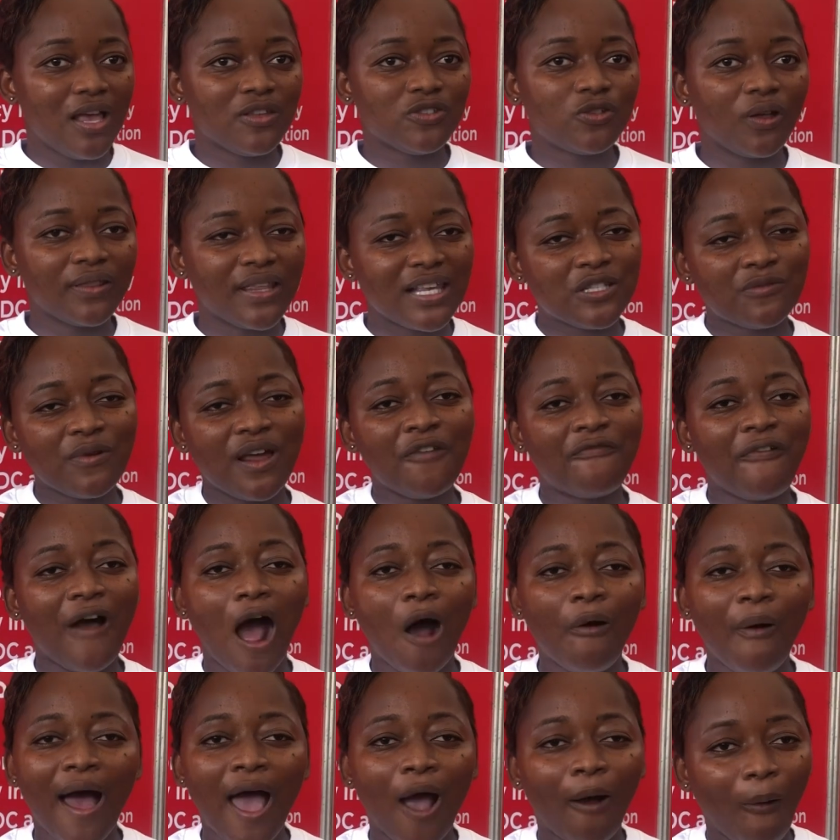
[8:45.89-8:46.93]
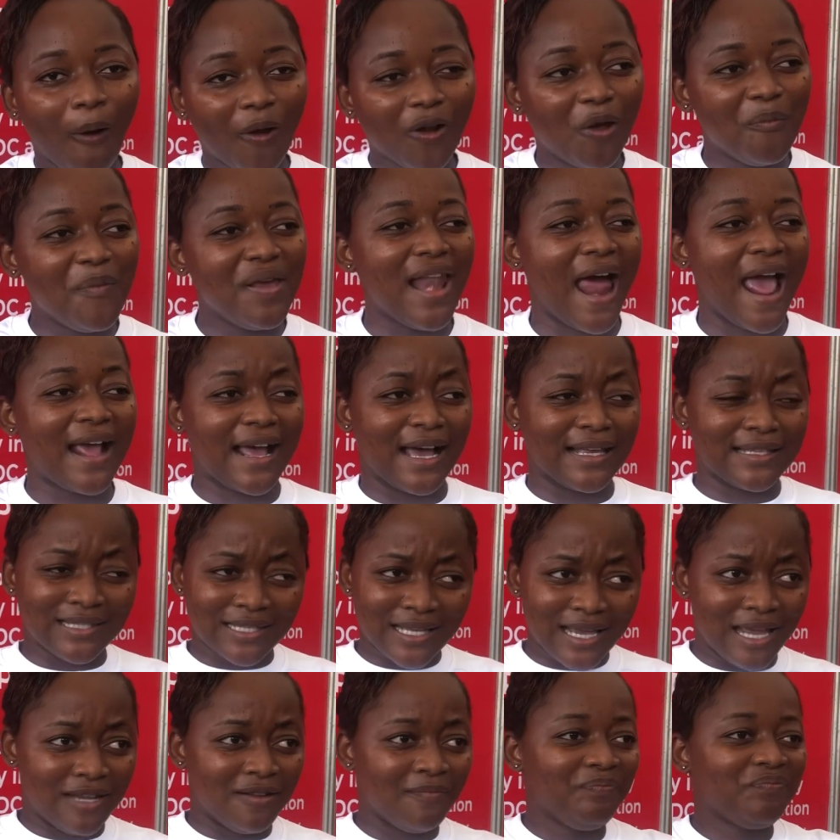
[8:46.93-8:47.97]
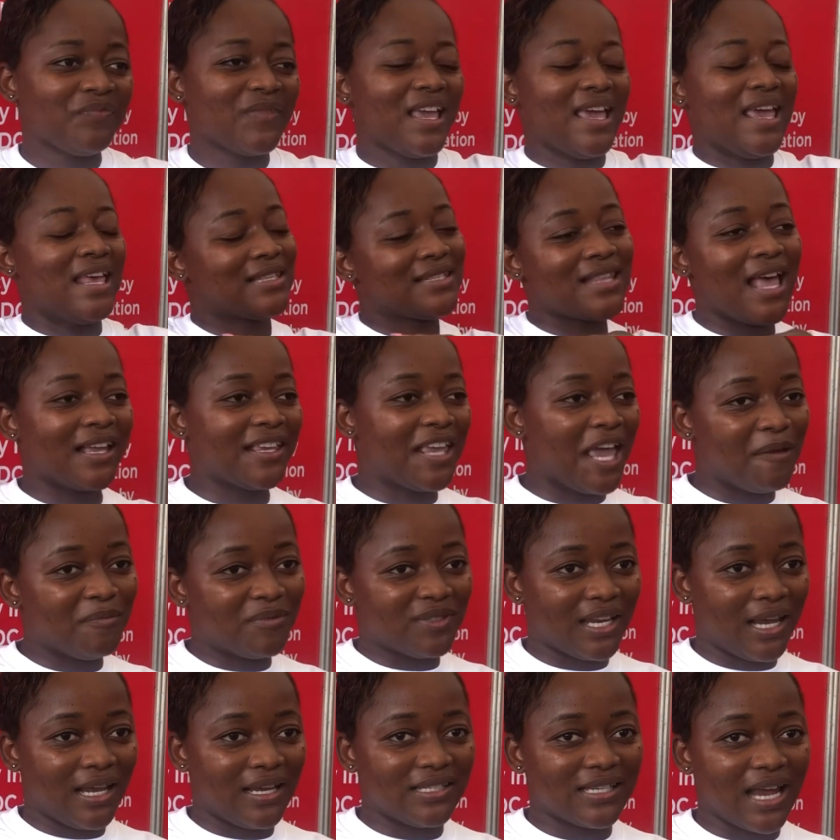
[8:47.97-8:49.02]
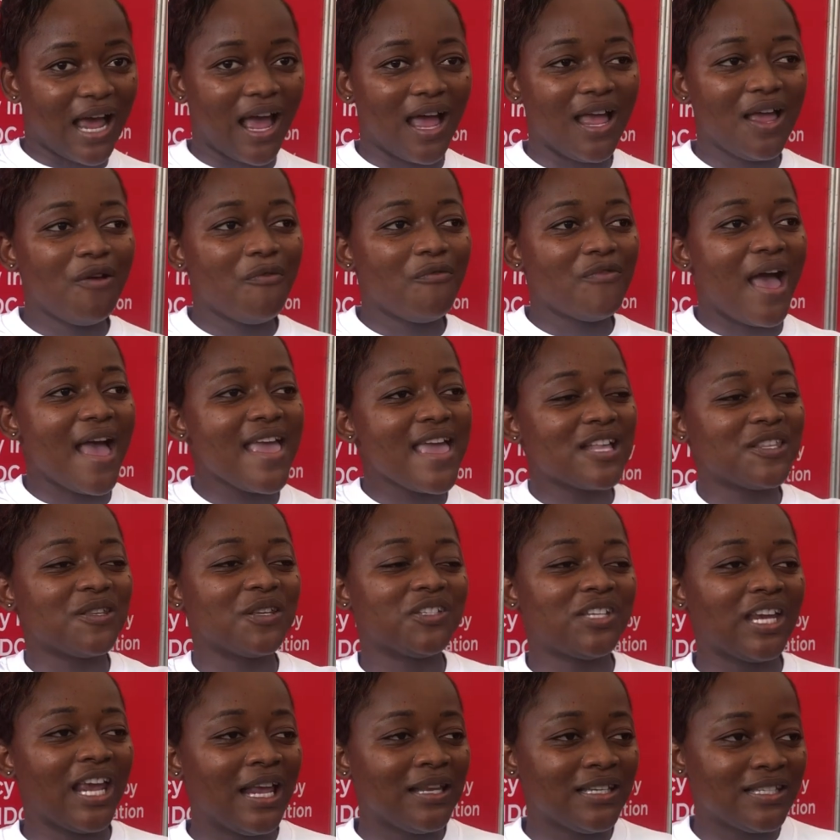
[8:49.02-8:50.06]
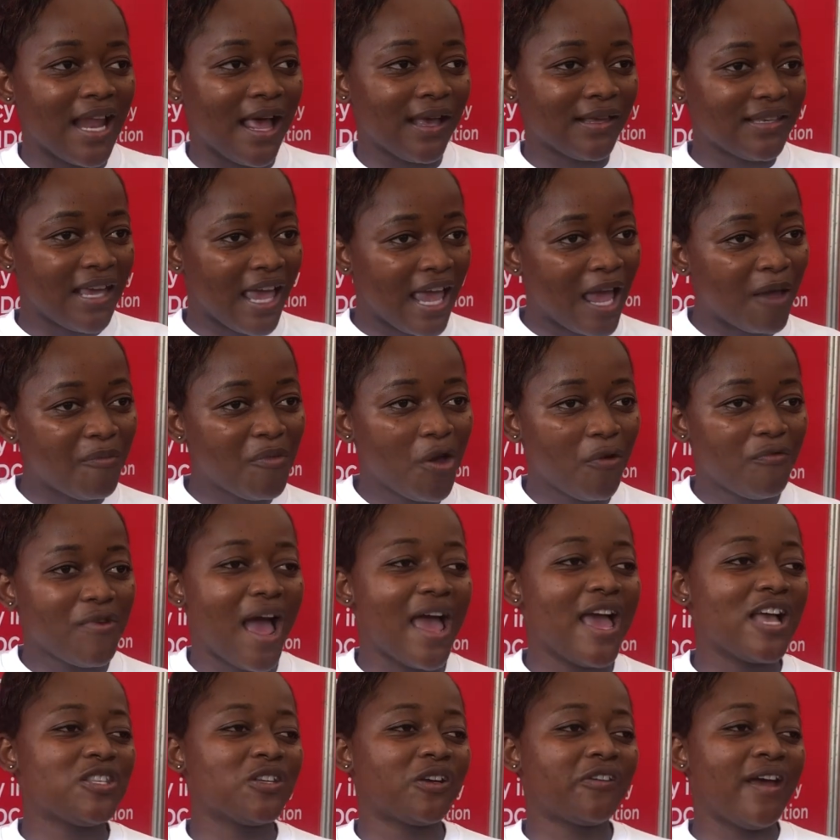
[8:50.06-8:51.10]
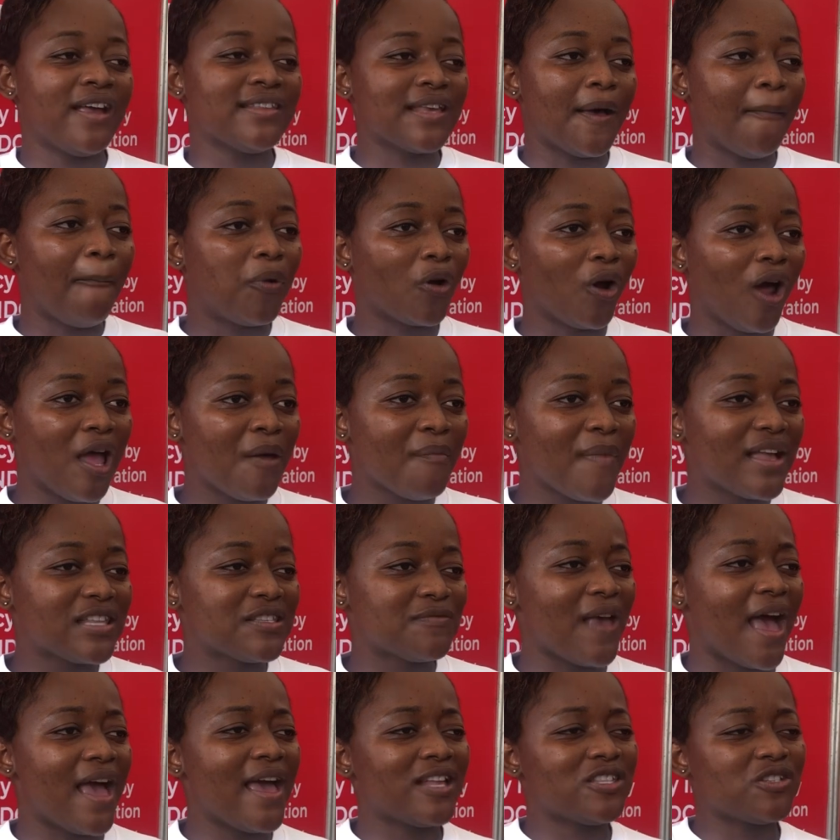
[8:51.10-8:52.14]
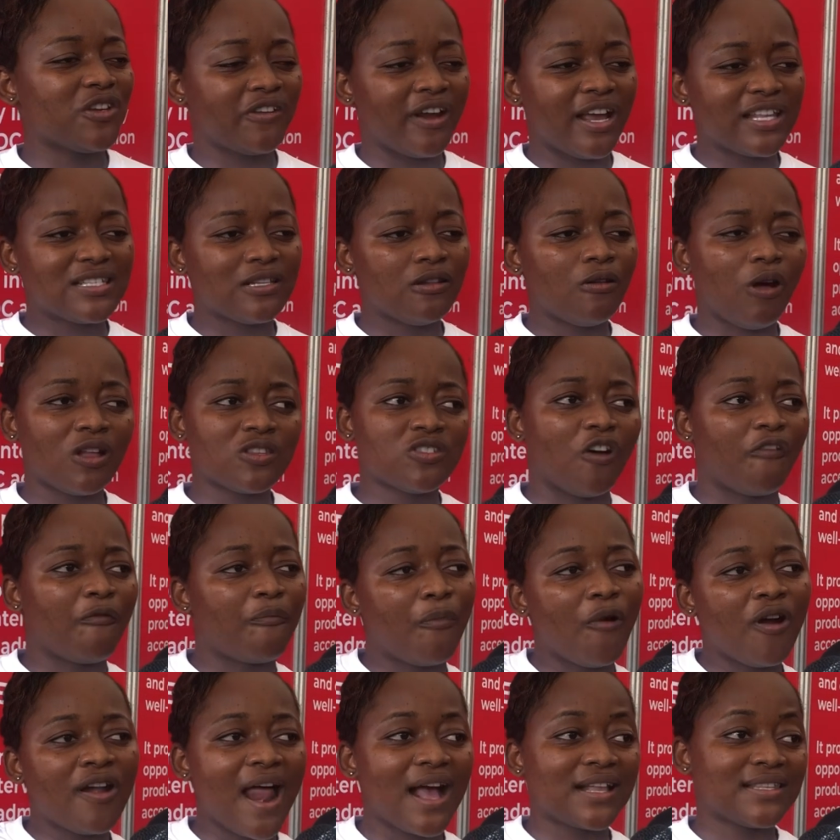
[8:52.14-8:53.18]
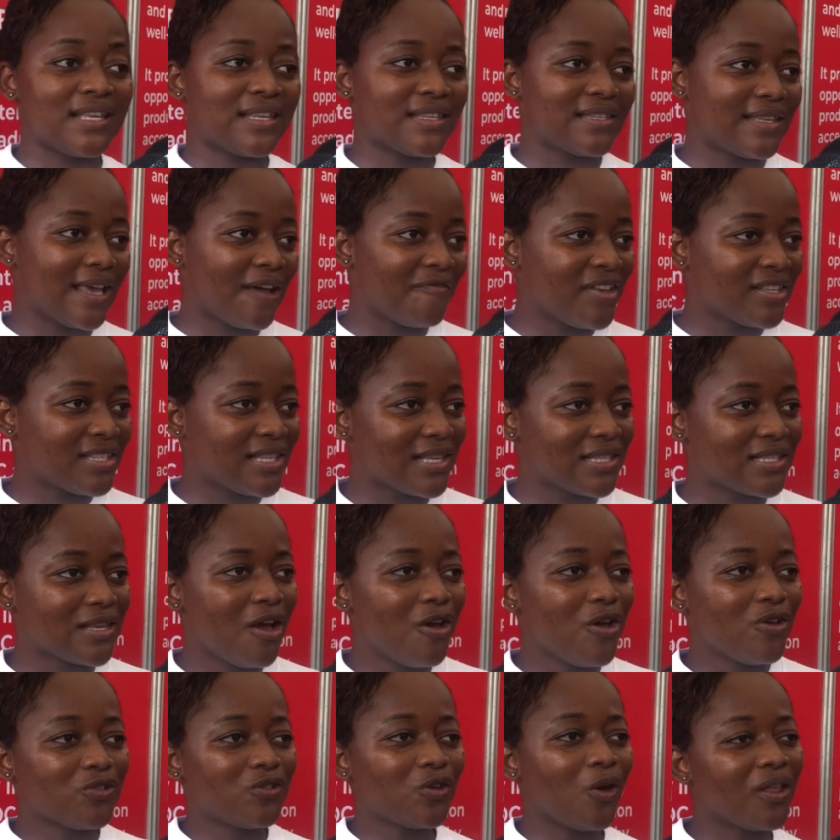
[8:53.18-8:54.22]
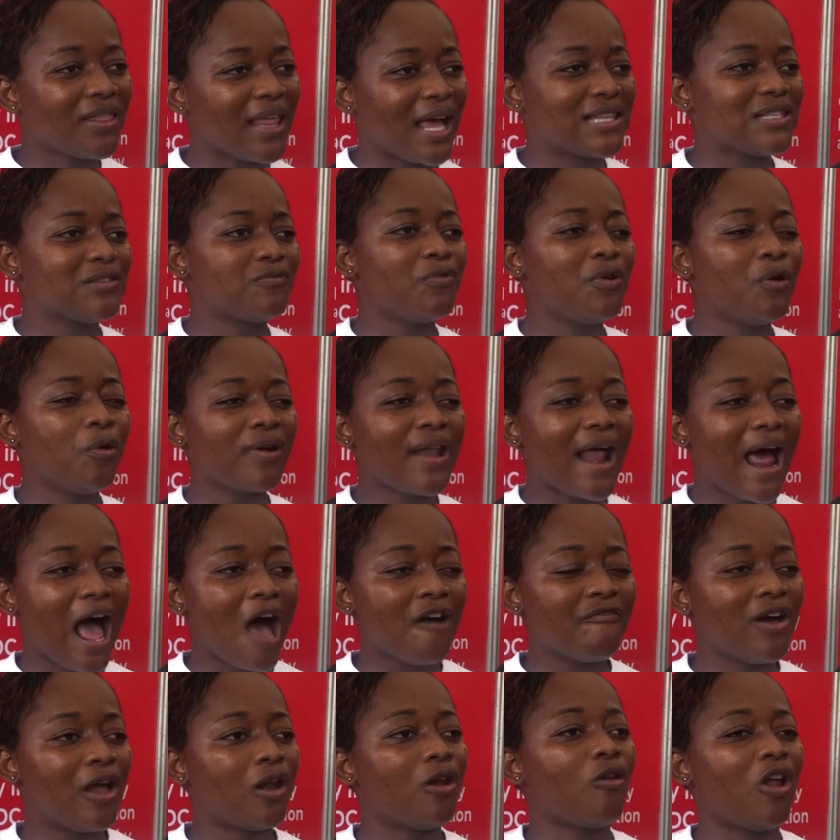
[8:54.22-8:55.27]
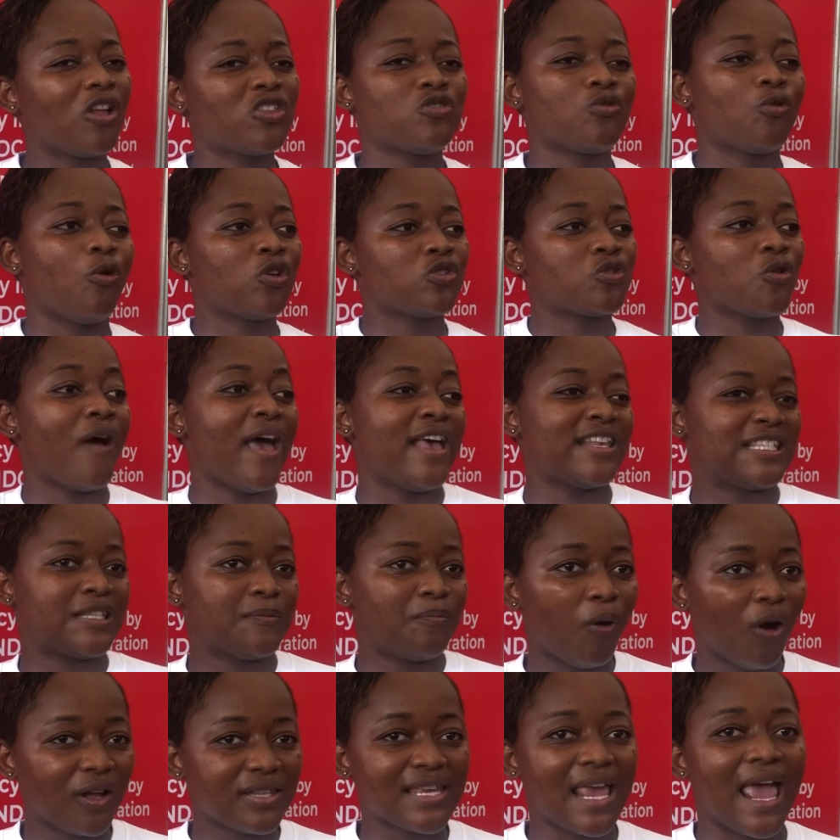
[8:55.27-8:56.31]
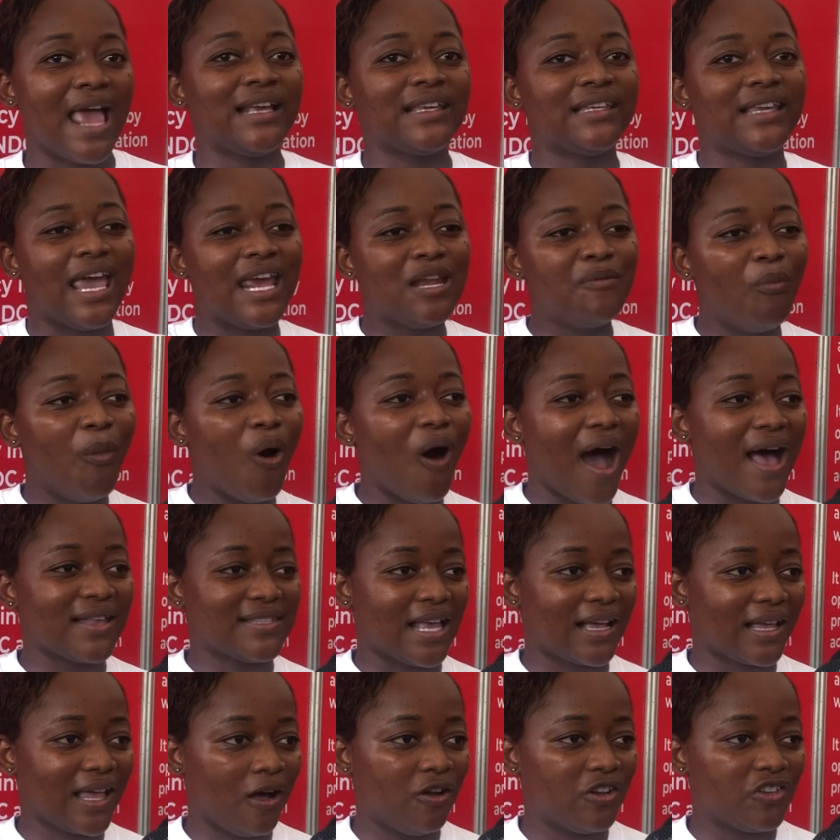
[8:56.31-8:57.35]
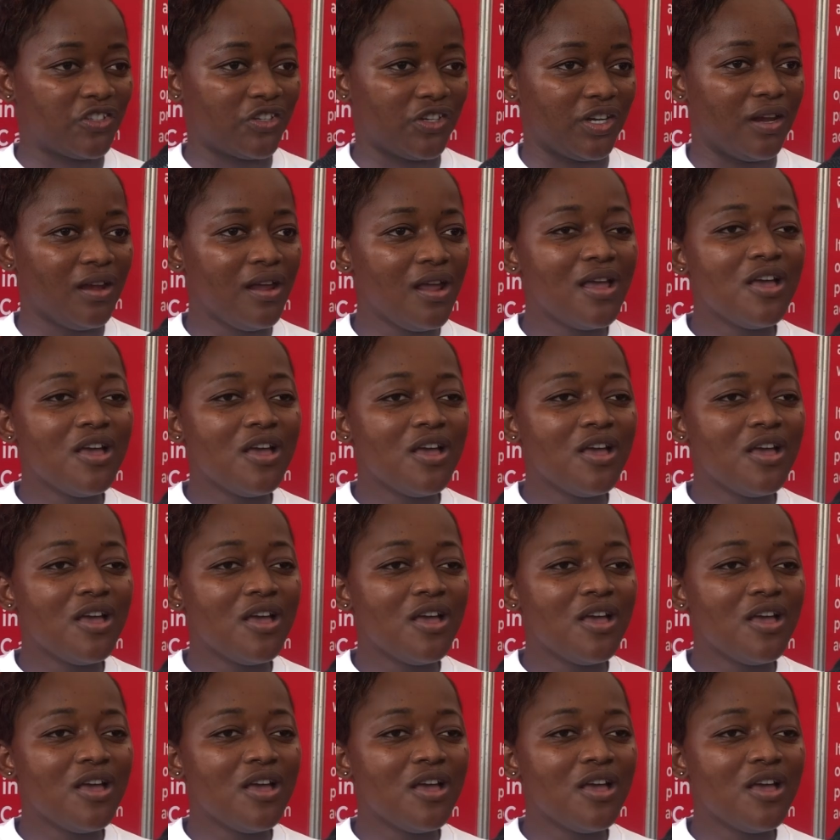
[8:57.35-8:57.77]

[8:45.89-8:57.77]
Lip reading: So this 24-hour economy, like I said, is the game changer. We are here to change the game. We are here to create employment. We are here to create lots of products and services so that we would have a lot to also export and gain more as a country.